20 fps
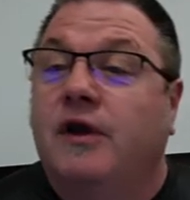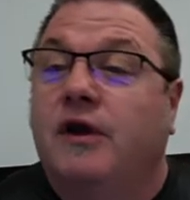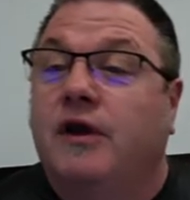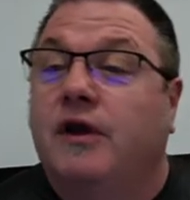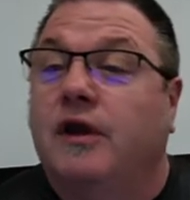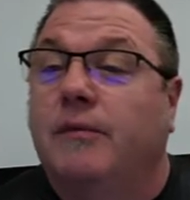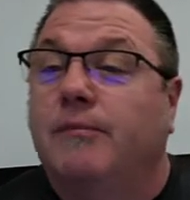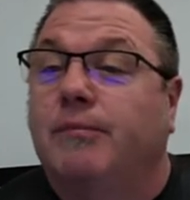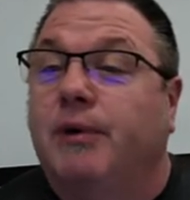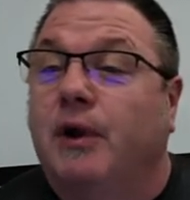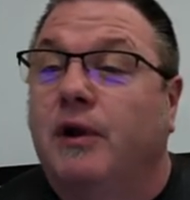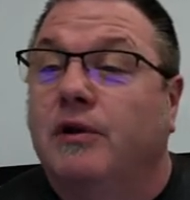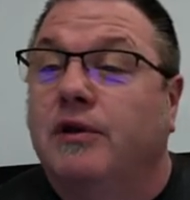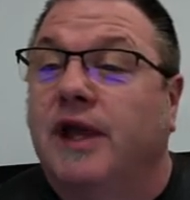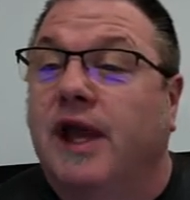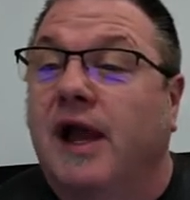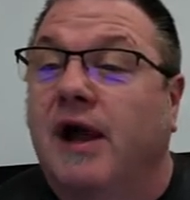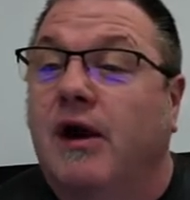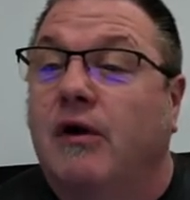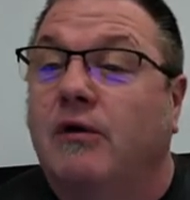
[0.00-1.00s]
You can pull
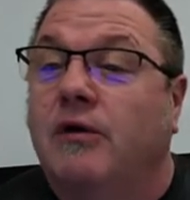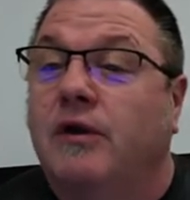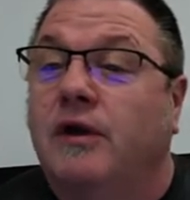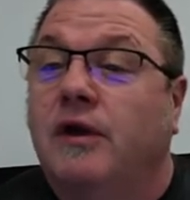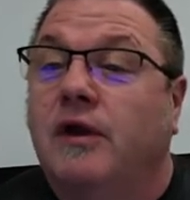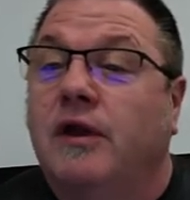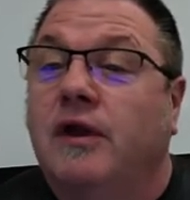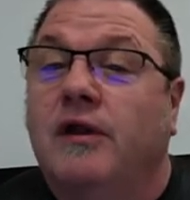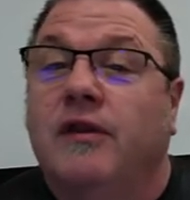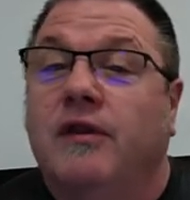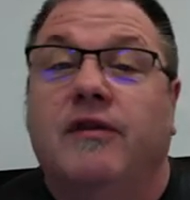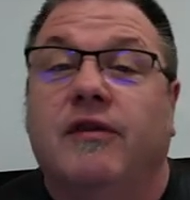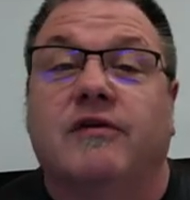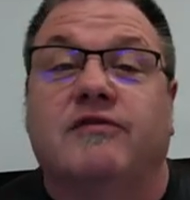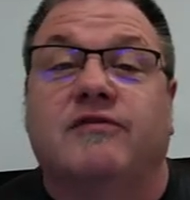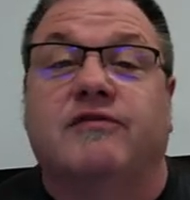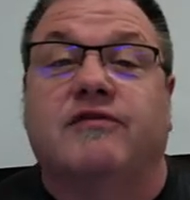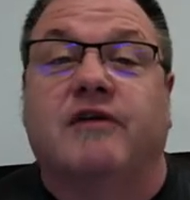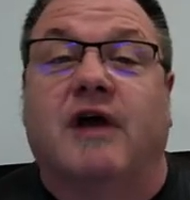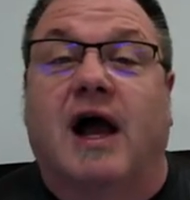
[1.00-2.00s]
down the
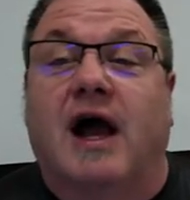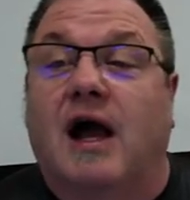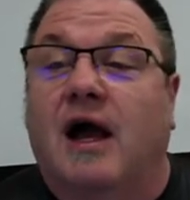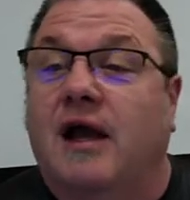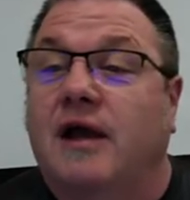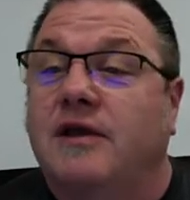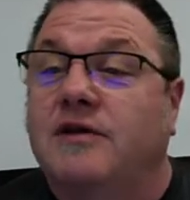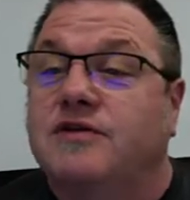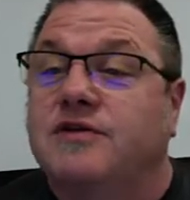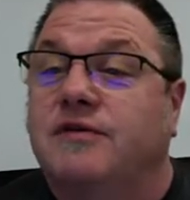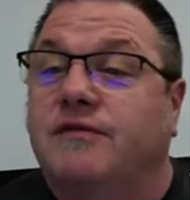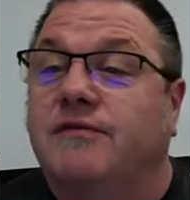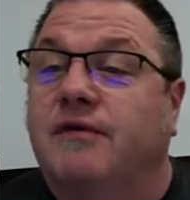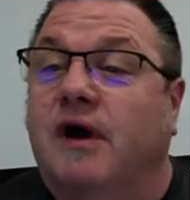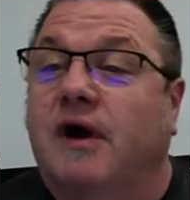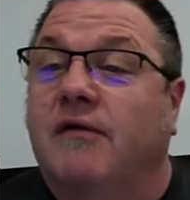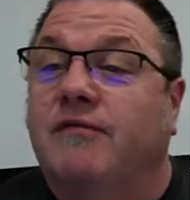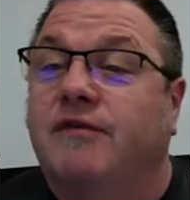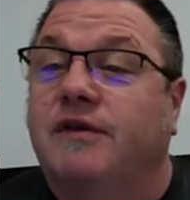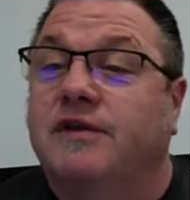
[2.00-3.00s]
size
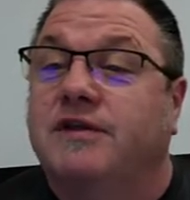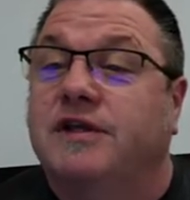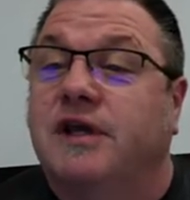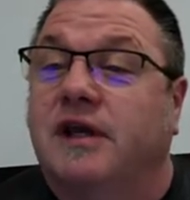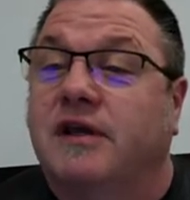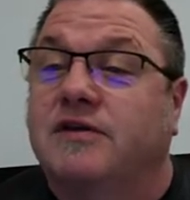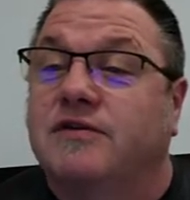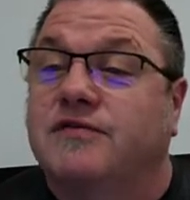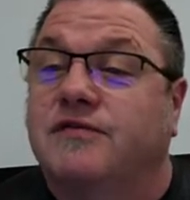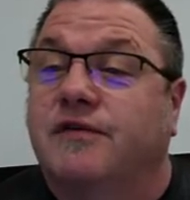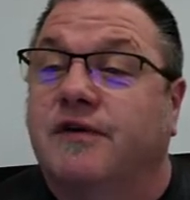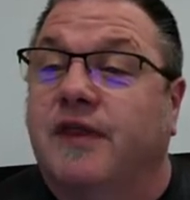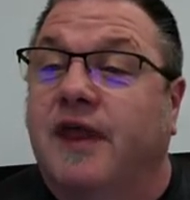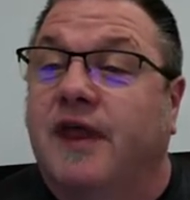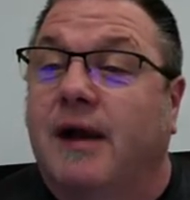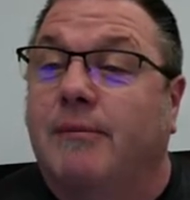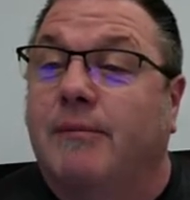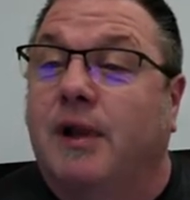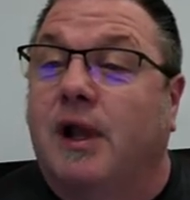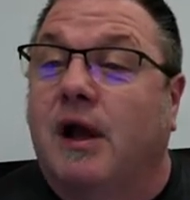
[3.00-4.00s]
of the text for
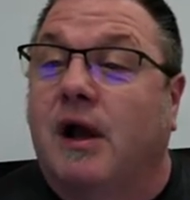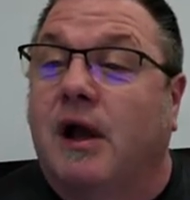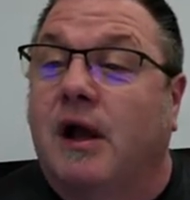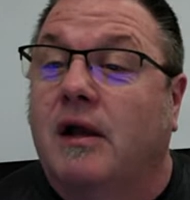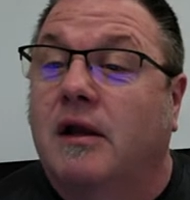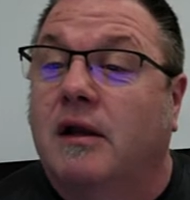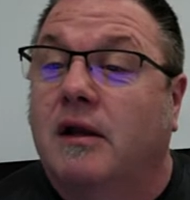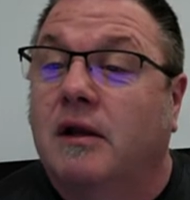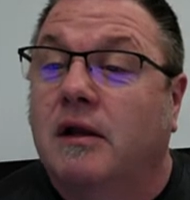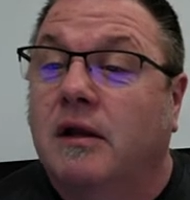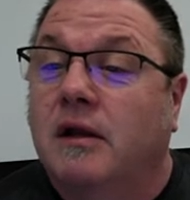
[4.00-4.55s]
that block,